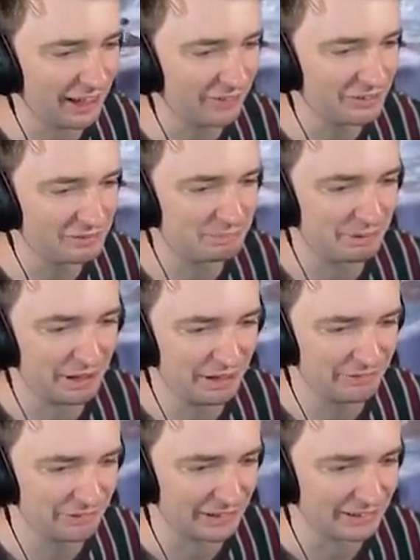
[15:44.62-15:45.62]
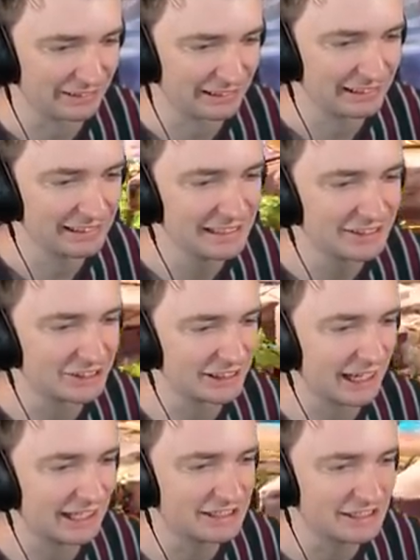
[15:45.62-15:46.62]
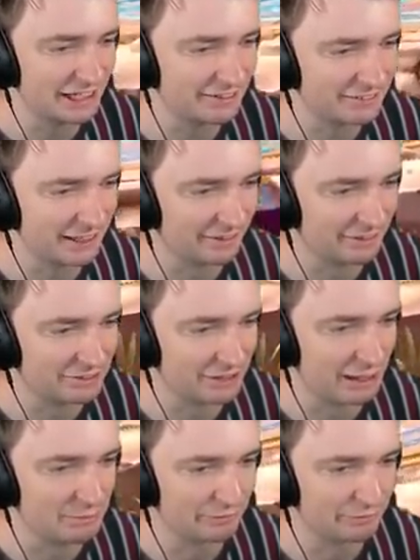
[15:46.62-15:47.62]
That was perfect. Literally, I just said it the time